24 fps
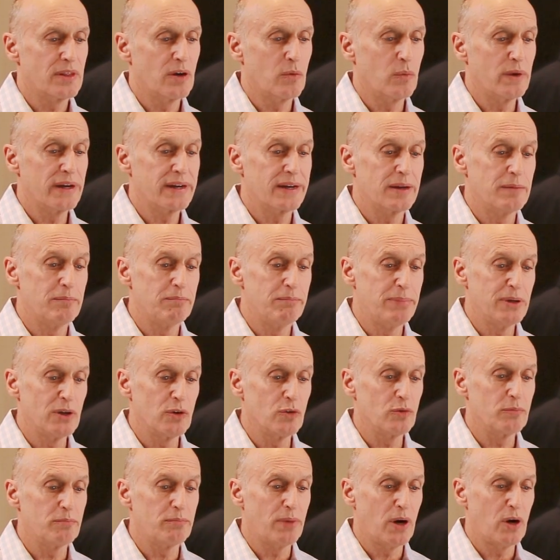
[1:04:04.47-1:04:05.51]
that we can
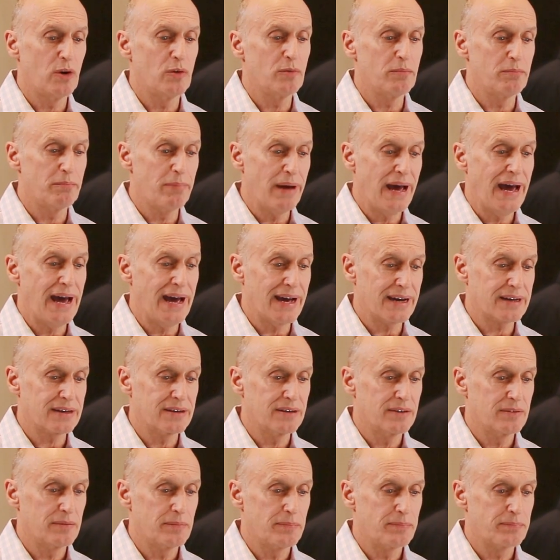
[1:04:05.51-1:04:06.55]
build bone
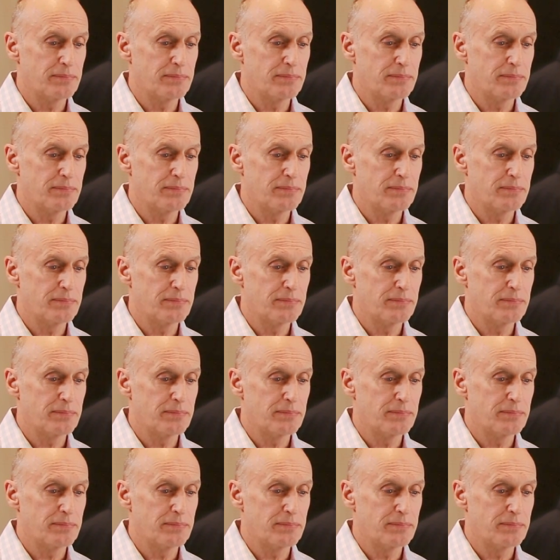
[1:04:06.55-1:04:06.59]
back